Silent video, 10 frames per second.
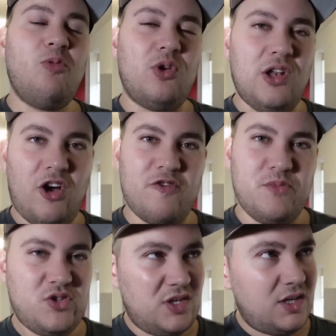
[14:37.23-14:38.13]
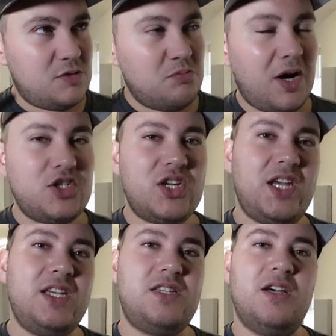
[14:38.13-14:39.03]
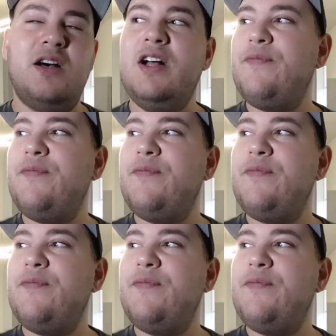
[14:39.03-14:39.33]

With live music, it's much easier